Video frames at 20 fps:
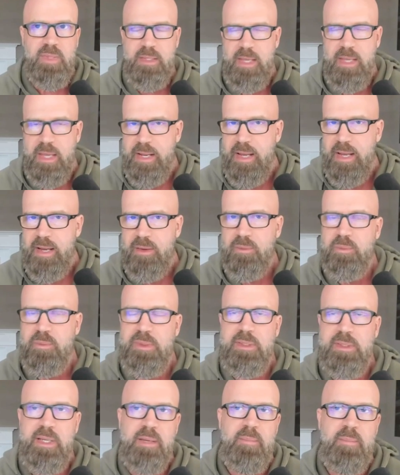get out
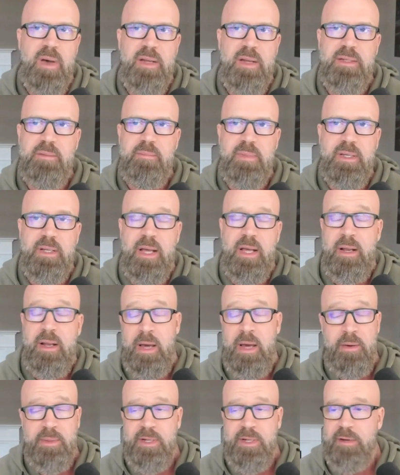with like-minded men.
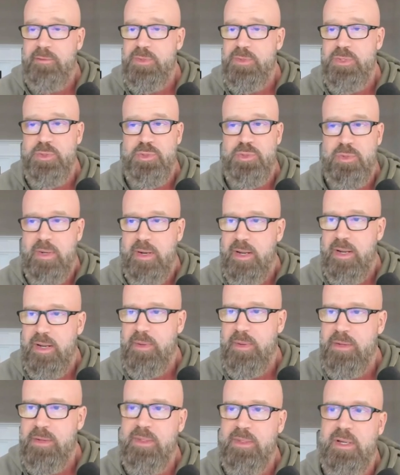I don't care if it's a
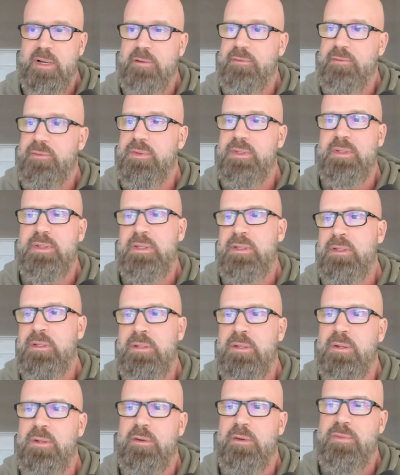tribe. I don't care if
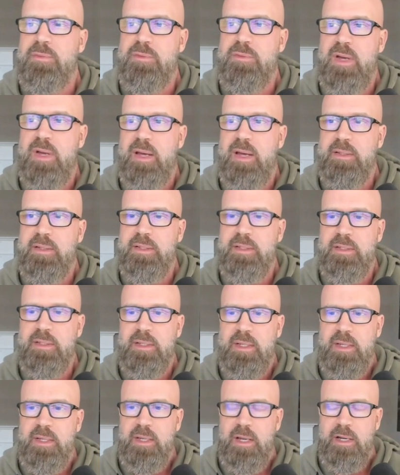you've got like
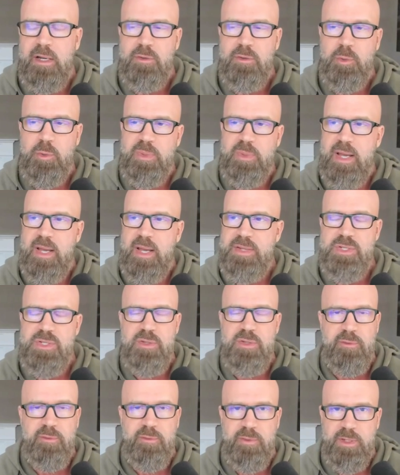a group of guys that
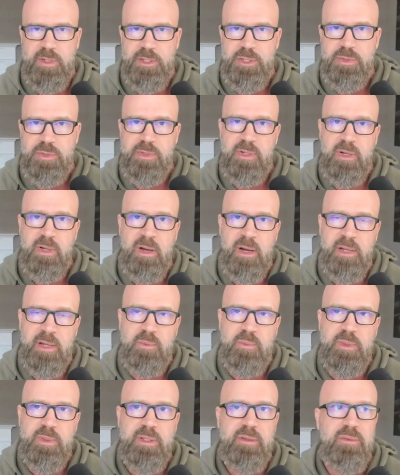you fish or you
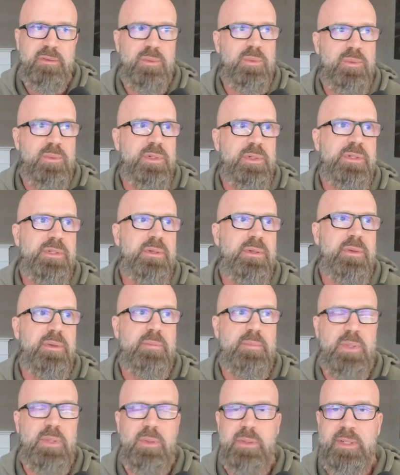hunt with, or you go to
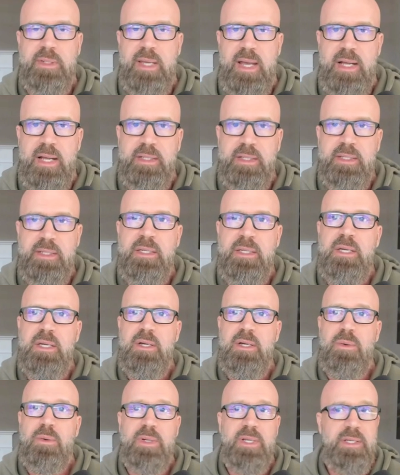the bowling alley
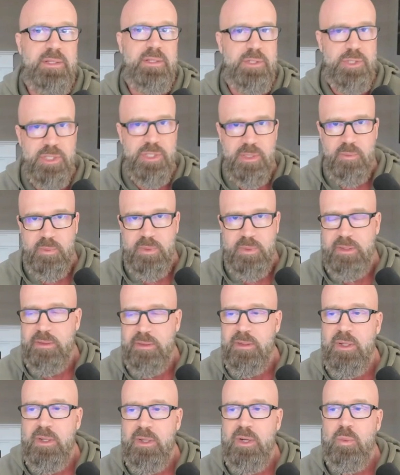or you hit the gym
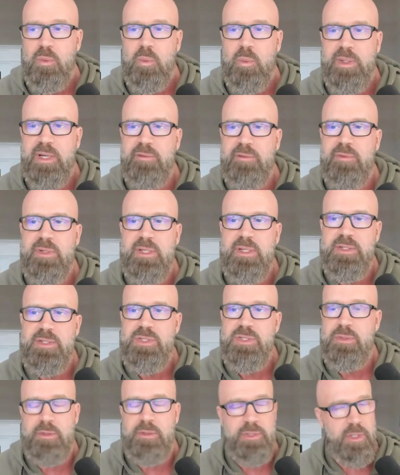with, whatever it
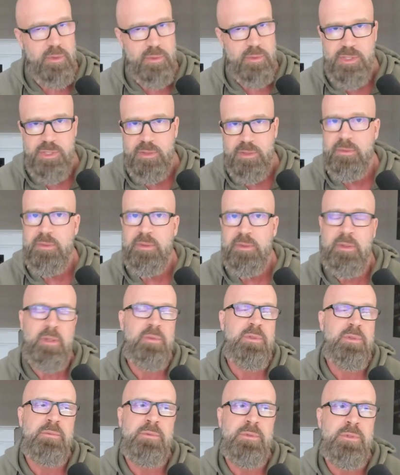is, the dojo.
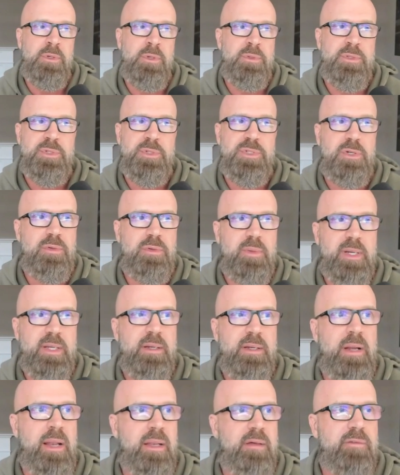Dojos are
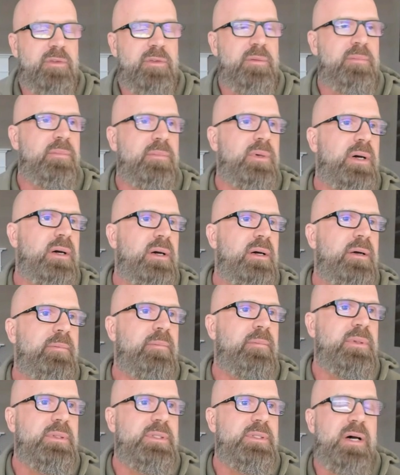great. I love
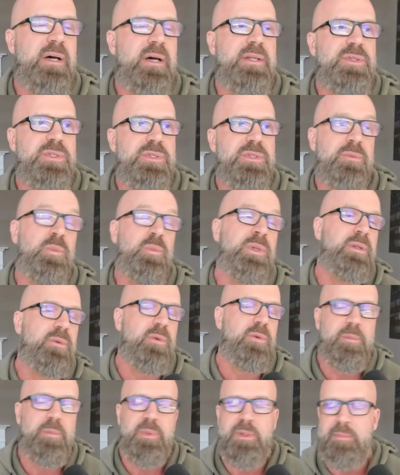them tons when
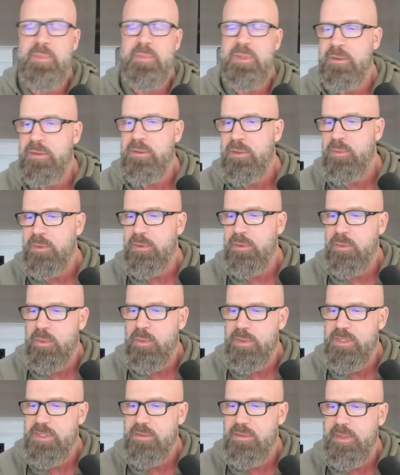they're open. I mean, we're in
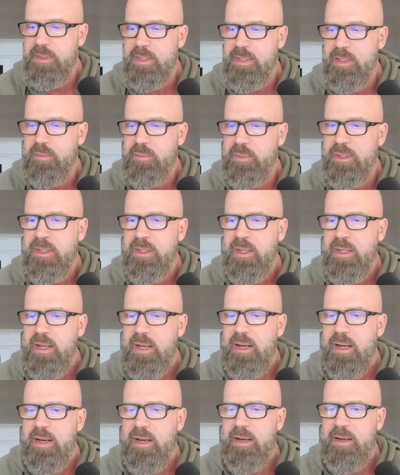quarantine right now, but
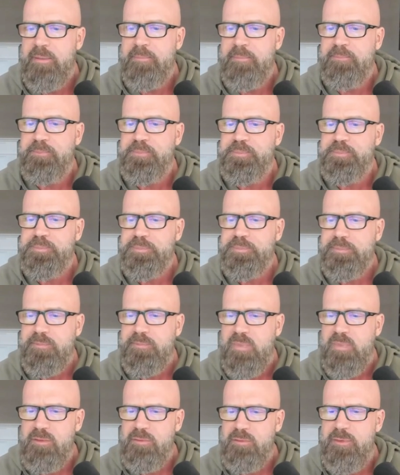
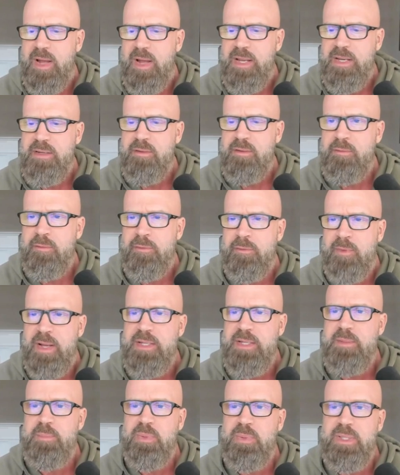find
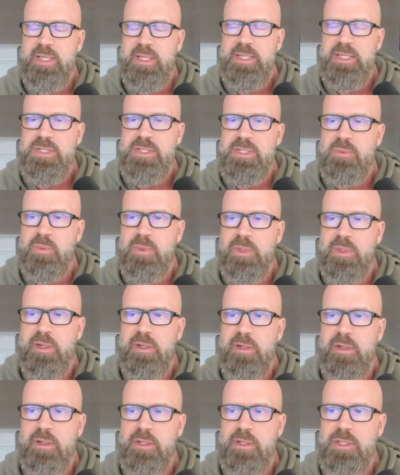a place
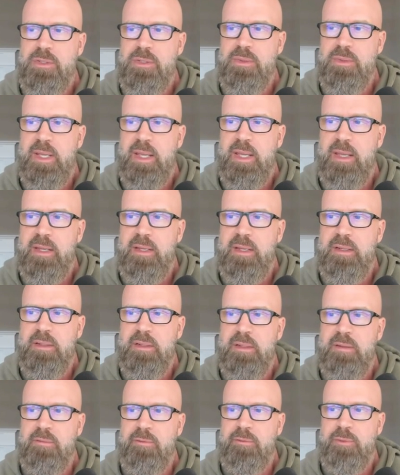where you
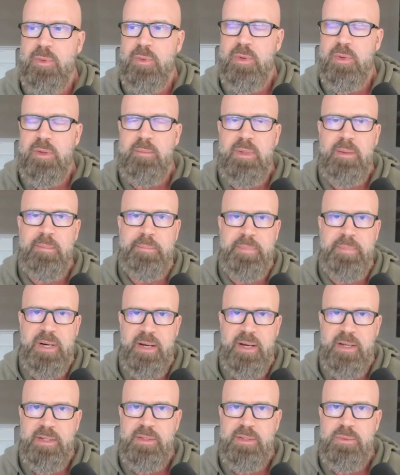can form a
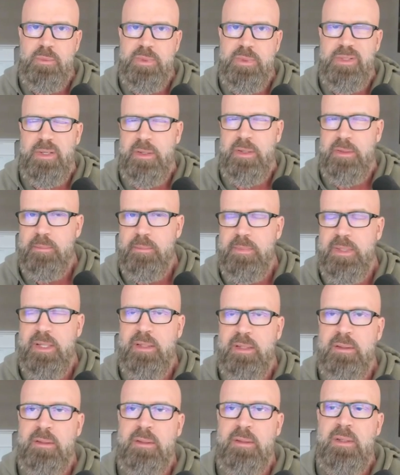bond with other
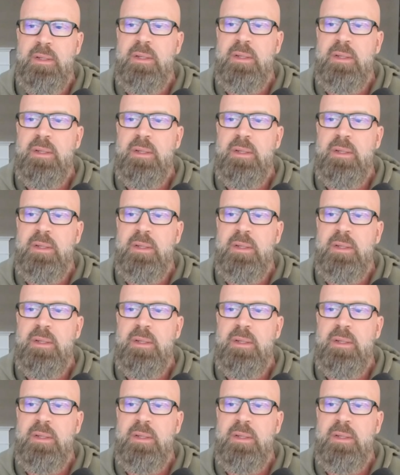men